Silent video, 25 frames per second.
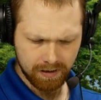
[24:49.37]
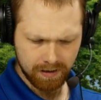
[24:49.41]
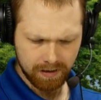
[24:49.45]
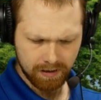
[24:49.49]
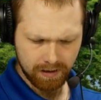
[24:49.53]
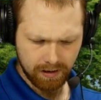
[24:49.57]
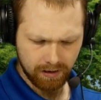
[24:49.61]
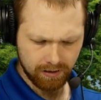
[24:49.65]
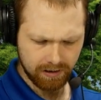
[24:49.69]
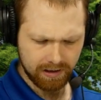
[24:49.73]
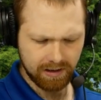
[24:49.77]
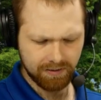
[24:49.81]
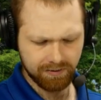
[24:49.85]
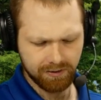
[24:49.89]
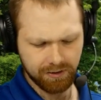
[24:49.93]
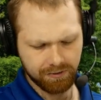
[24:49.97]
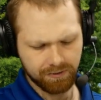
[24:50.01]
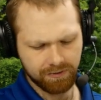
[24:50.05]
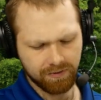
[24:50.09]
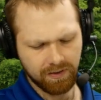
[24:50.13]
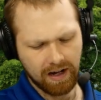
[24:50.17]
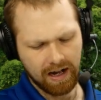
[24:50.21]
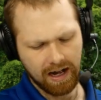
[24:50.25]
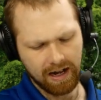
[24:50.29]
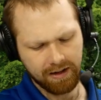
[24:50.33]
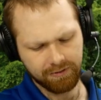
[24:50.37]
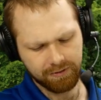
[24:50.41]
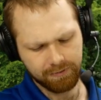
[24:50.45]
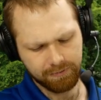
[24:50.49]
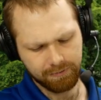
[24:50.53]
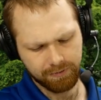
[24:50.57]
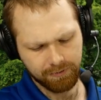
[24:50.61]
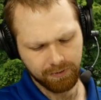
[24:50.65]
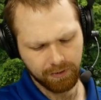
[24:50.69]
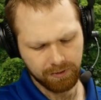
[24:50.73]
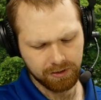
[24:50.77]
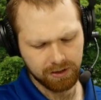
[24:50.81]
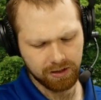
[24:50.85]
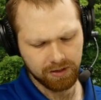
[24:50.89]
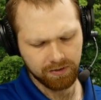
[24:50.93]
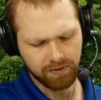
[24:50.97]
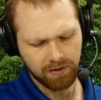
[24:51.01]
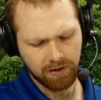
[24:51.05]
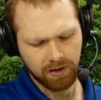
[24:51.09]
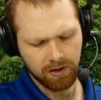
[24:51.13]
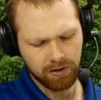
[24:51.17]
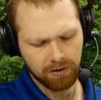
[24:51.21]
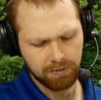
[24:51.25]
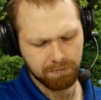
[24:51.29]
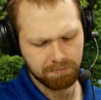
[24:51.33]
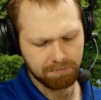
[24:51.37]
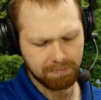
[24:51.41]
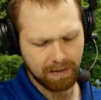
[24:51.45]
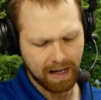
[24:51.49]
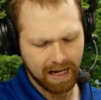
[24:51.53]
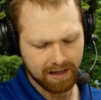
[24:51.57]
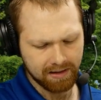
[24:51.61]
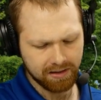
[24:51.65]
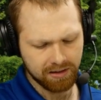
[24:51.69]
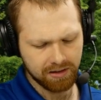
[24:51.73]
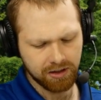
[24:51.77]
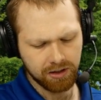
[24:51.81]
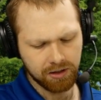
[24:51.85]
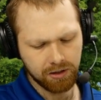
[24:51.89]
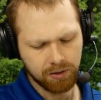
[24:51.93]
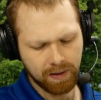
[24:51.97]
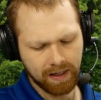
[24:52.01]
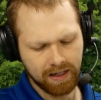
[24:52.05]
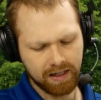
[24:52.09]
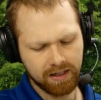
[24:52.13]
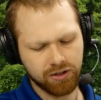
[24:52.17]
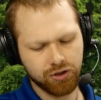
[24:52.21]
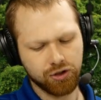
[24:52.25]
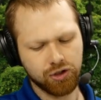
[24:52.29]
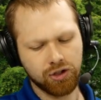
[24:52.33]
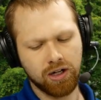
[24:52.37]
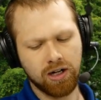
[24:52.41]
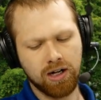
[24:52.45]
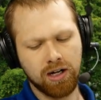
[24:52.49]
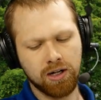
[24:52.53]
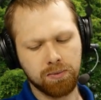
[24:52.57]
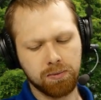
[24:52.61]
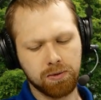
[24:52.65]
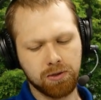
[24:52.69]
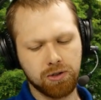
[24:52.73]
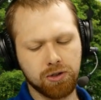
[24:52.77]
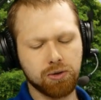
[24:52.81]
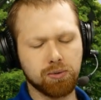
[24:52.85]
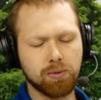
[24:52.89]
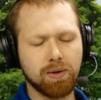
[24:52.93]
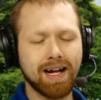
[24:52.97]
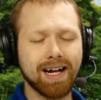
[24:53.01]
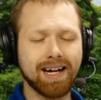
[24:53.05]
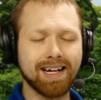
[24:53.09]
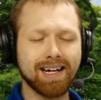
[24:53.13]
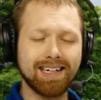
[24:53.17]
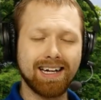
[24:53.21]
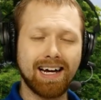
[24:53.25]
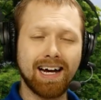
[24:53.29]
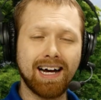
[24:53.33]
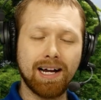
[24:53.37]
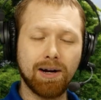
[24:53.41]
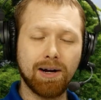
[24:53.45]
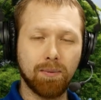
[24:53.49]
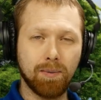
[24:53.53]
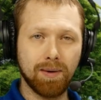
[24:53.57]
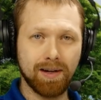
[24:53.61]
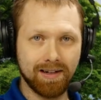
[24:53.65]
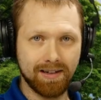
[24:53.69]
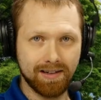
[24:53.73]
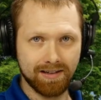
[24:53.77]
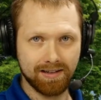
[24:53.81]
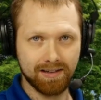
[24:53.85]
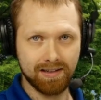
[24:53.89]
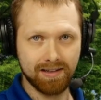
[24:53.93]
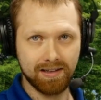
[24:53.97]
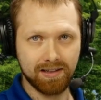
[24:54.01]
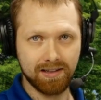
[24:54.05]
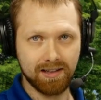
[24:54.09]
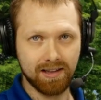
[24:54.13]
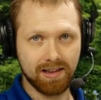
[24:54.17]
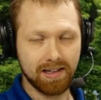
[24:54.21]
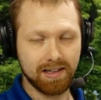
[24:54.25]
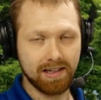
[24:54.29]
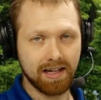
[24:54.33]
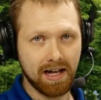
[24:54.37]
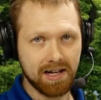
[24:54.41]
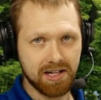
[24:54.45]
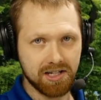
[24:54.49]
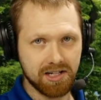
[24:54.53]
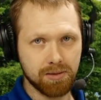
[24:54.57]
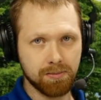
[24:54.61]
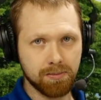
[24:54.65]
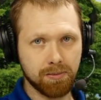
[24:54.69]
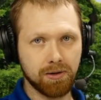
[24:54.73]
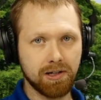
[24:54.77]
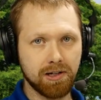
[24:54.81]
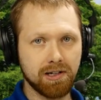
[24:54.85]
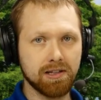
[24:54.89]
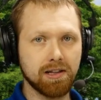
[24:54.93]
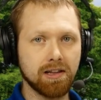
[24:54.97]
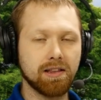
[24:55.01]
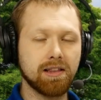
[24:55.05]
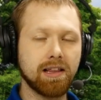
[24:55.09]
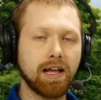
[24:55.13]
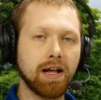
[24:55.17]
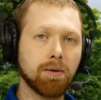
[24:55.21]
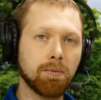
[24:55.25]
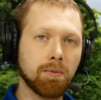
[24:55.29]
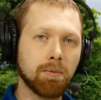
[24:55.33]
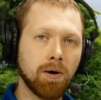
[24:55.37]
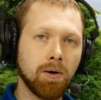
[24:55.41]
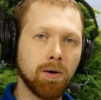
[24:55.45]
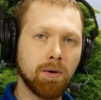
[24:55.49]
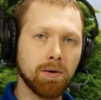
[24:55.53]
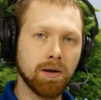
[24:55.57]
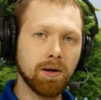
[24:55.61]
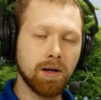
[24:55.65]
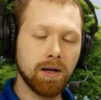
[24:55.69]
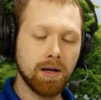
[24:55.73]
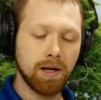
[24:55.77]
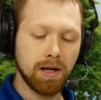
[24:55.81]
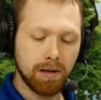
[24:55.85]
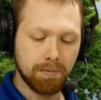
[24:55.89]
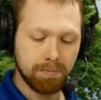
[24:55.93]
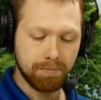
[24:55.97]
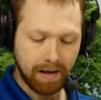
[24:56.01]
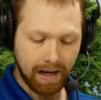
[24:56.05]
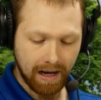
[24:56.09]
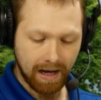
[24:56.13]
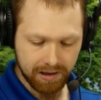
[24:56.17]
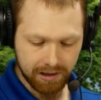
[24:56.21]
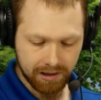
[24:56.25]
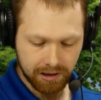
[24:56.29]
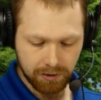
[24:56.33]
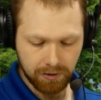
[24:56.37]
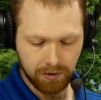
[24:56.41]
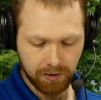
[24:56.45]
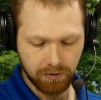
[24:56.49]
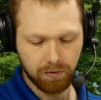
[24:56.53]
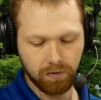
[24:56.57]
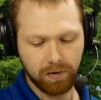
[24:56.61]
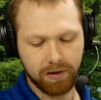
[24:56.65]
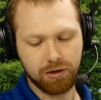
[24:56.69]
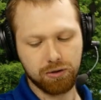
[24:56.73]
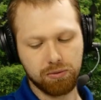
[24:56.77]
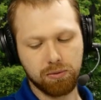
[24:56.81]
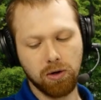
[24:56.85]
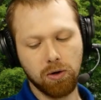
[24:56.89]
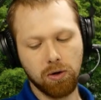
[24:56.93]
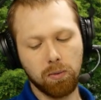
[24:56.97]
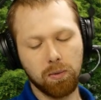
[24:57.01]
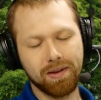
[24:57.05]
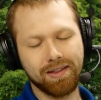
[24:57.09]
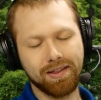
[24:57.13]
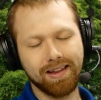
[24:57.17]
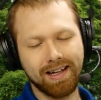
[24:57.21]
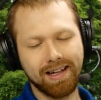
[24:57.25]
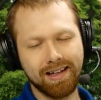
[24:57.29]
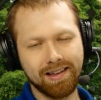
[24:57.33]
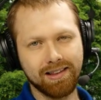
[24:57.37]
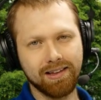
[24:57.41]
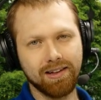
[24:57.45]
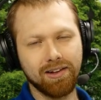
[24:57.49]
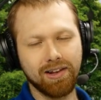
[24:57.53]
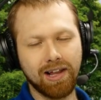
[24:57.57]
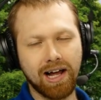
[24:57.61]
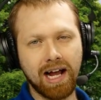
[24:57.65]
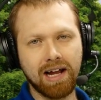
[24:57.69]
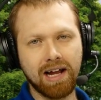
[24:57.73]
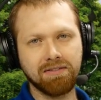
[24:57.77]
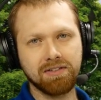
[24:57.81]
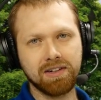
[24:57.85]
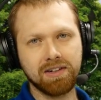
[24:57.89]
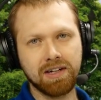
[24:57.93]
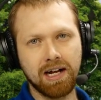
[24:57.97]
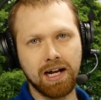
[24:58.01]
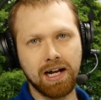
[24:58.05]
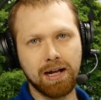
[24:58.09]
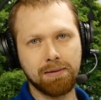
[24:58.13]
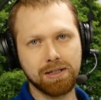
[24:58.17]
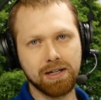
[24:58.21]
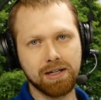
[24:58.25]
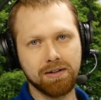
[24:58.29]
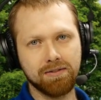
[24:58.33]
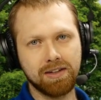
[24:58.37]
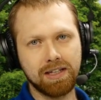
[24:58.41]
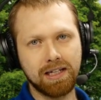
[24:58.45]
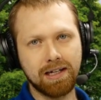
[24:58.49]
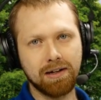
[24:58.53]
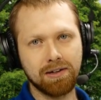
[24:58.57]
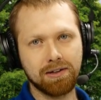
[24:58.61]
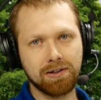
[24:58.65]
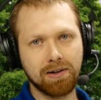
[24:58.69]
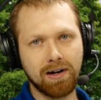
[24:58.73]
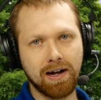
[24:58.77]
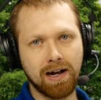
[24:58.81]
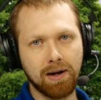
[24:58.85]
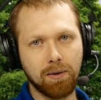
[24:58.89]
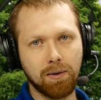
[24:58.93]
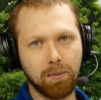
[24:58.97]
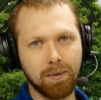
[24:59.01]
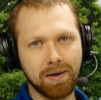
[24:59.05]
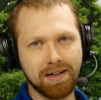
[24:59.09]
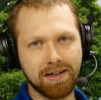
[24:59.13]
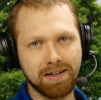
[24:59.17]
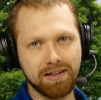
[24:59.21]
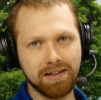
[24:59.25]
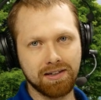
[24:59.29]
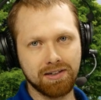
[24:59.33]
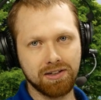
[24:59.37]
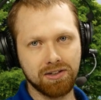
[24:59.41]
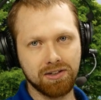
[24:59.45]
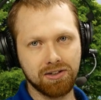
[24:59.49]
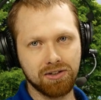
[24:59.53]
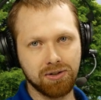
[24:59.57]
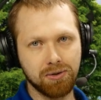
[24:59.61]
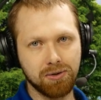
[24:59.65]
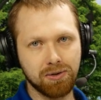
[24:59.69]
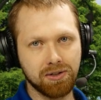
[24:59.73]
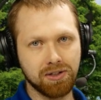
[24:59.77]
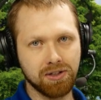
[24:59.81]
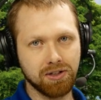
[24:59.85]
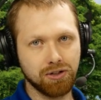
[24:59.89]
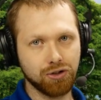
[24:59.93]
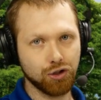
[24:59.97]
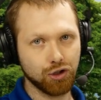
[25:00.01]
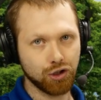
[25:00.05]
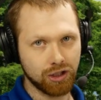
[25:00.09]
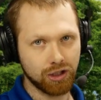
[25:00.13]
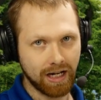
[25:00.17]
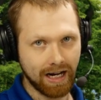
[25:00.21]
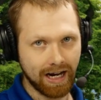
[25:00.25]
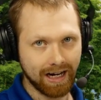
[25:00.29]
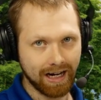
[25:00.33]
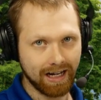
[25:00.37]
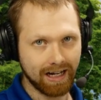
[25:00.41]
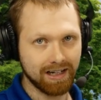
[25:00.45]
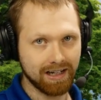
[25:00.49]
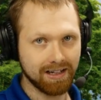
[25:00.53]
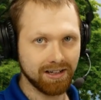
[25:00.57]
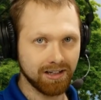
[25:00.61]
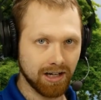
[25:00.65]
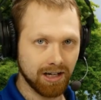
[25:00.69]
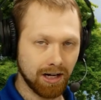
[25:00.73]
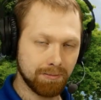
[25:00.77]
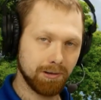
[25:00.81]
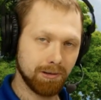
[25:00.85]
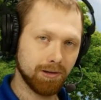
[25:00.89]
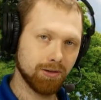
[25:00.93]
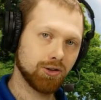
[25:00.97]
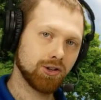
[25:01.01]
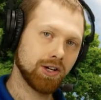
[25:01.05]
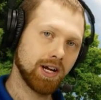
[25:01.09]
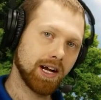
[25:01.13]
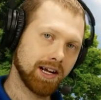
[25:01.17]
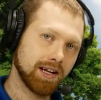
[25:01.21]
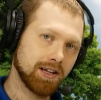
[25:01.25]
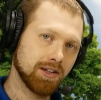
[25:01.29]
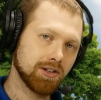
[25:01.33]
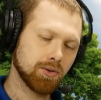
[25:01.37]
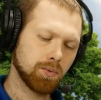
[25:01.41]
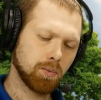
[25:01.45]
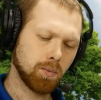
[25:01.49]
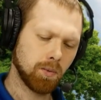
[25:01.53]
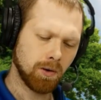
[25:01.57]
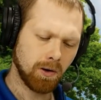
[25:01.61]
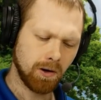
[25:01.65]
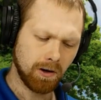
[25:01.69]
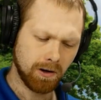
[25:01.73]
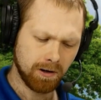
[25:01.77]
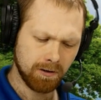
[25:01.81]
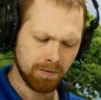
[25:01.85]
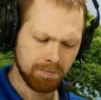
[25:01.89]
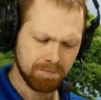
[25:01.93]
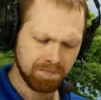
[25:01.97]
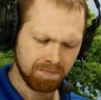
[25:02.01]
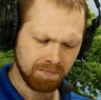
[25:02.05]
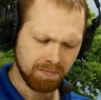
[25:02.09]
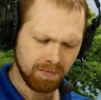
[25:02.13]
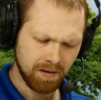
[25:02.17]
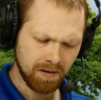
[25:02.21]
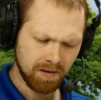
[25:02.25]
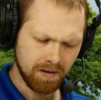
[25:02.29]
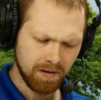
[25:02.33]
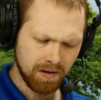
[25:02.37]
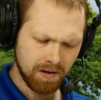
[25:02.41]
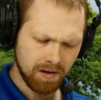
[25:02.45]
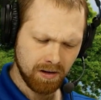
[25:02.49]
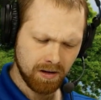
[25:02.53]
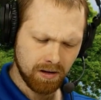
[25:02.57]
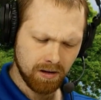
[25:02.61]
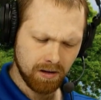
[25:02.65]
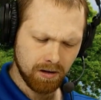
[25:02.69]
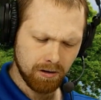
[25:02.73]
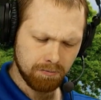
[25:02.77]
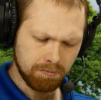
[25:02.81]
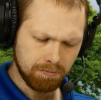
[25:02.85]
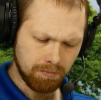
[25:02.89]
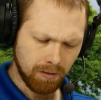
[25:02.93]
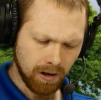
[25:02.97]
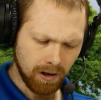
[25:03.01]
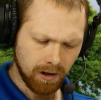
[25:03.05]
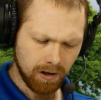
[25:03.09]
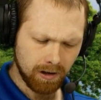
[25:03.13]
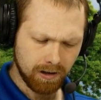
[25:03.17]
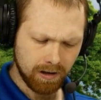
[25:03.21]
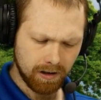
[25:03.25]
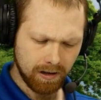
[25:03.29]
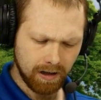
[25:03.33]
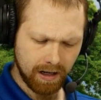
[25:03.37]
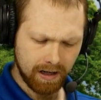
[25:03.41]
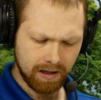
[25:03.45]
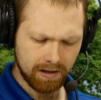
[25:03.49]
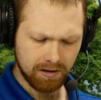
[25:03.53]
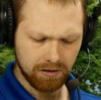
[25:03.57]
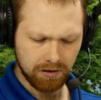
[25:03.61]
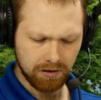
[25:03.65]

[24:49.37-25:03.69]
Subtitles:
I'll give you 5. First of all, Matthew and John were direct eyewitnesses to the testimonies that they wrote, Matthew of which wrote within the lifetimes of the other eyewitnesses who could check and double check his work. Mark and